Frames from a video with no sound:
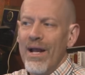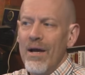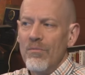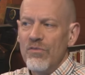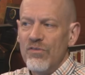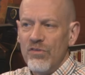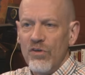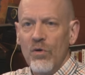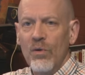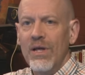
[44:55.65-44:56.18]

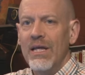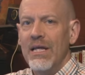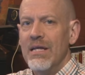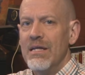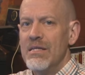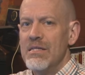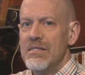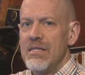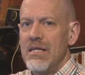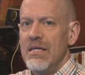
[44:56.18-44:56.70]
I'm doing
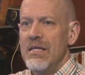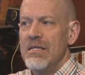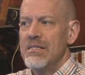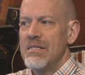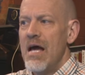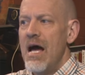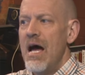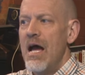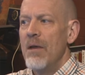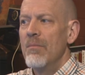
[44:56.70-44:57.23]
is
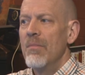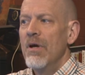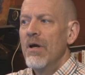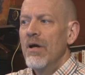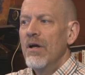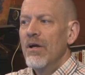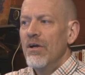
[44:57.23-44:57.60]
is I'm